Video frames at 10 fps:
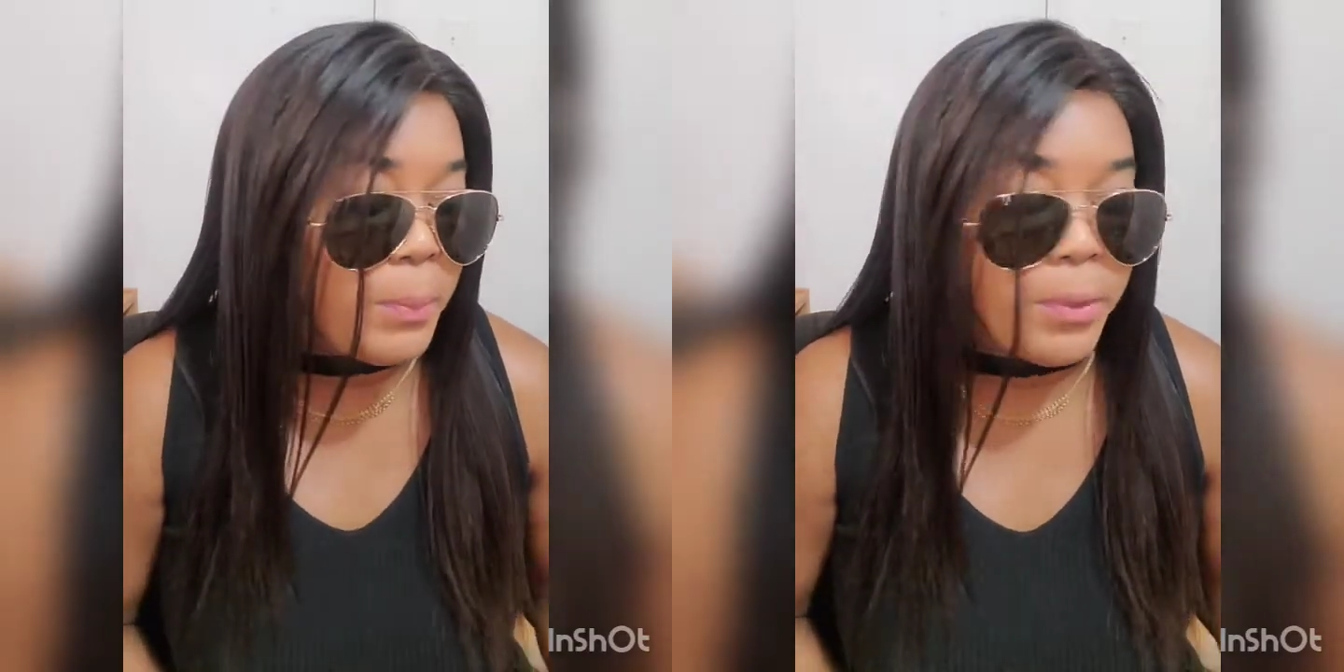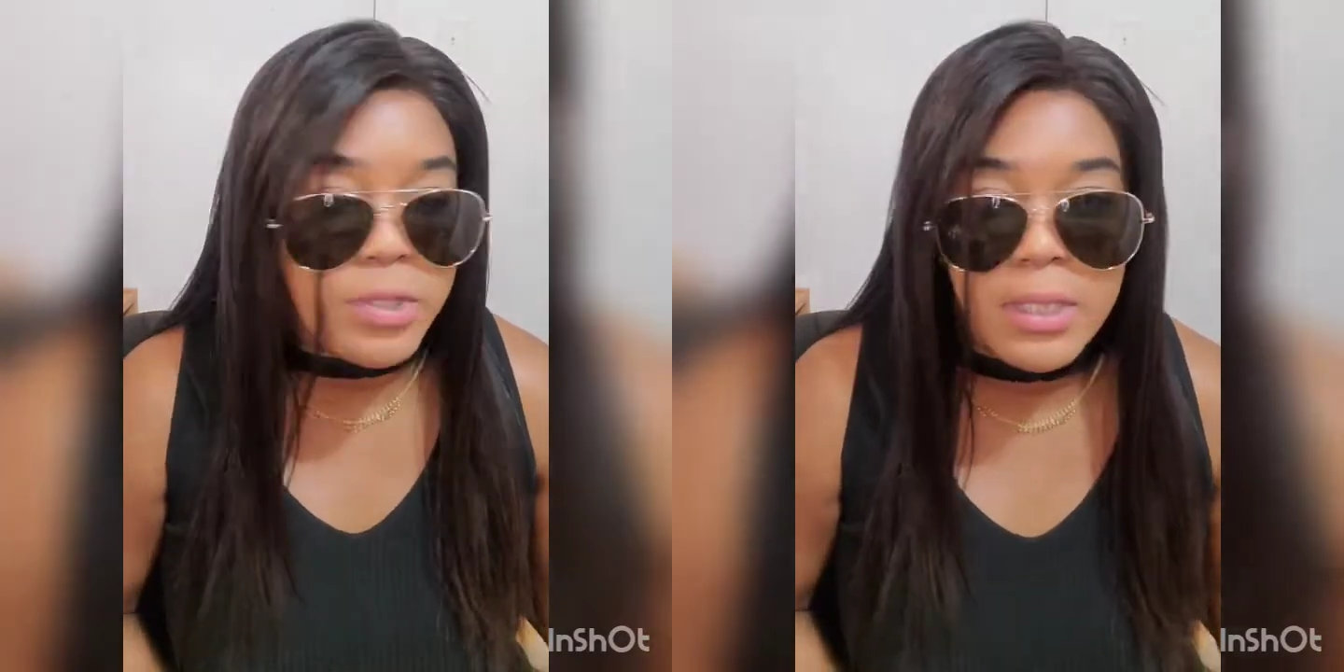the
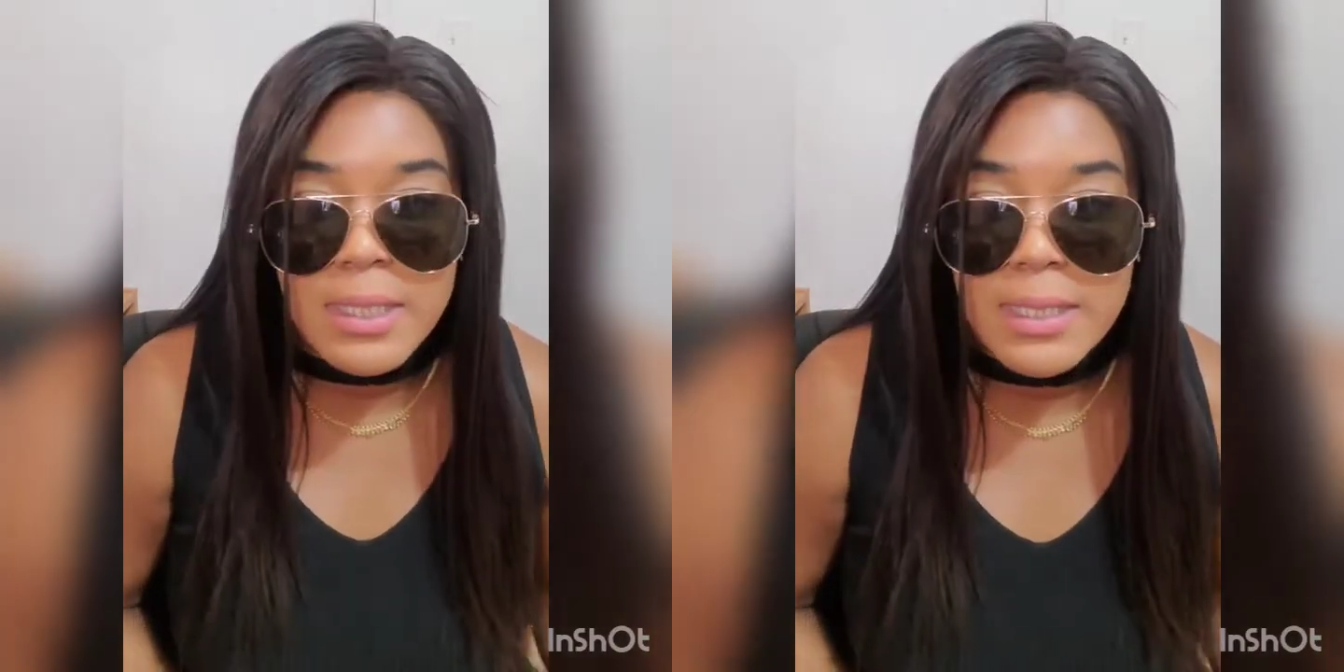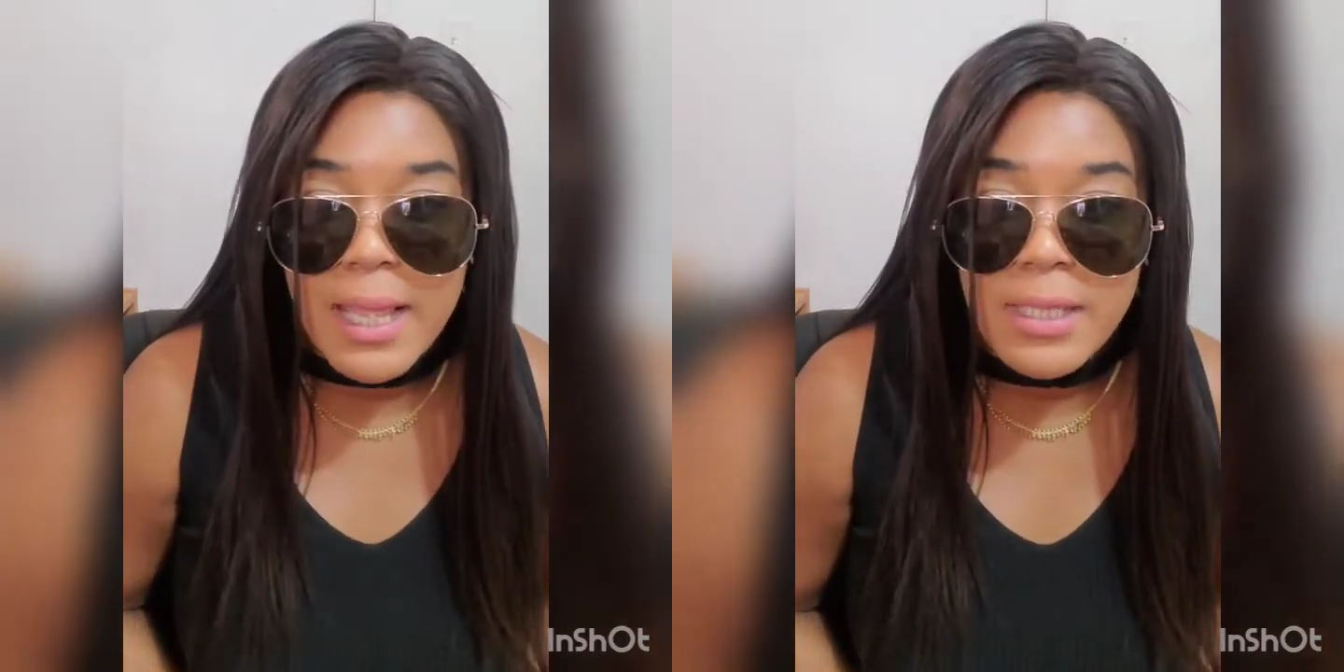person
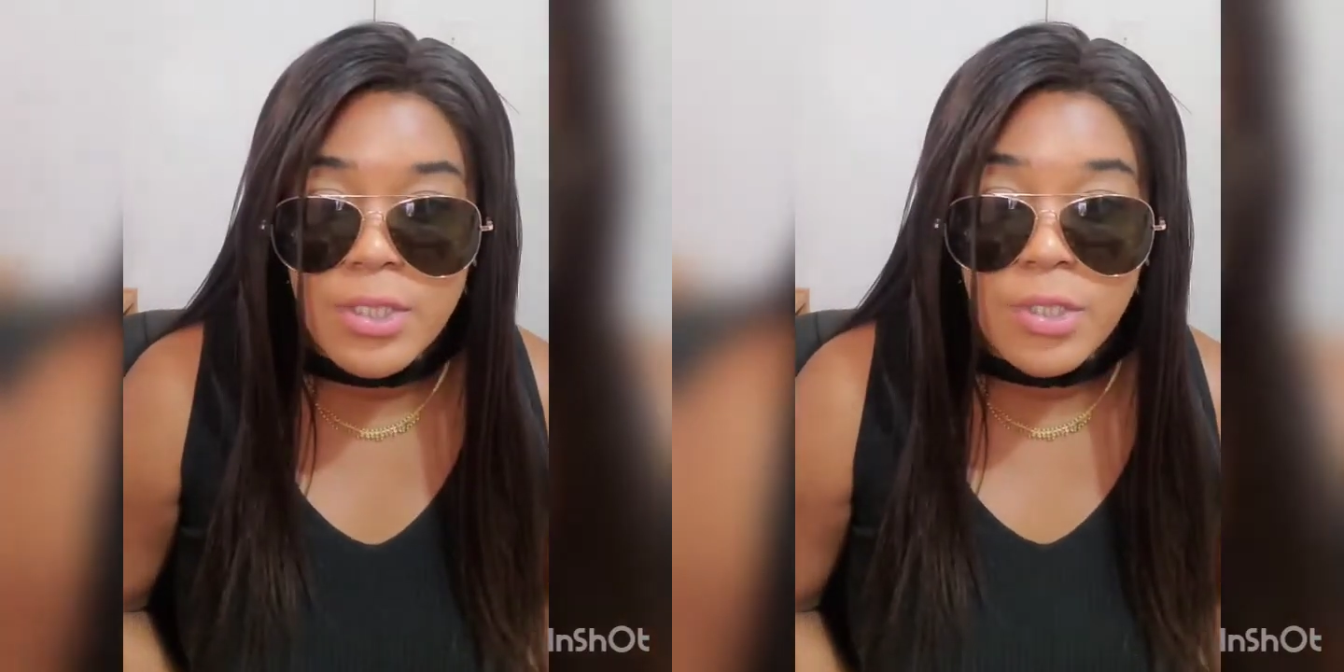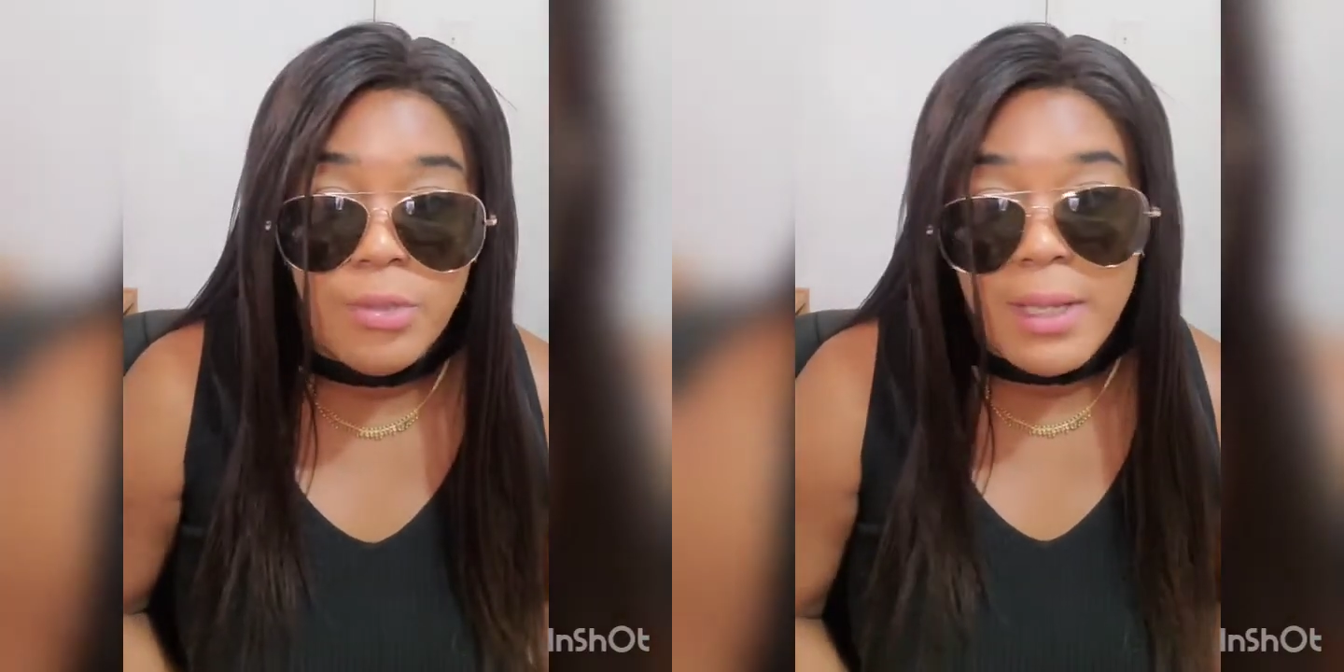doesn't
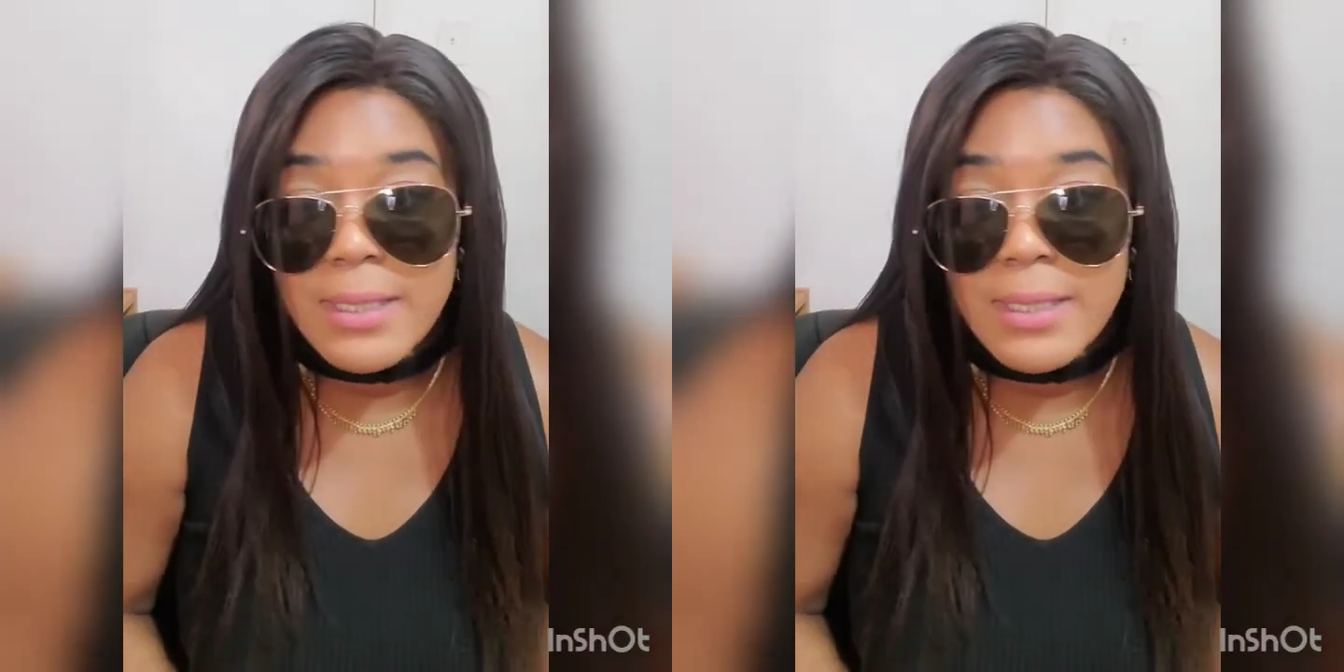answer you,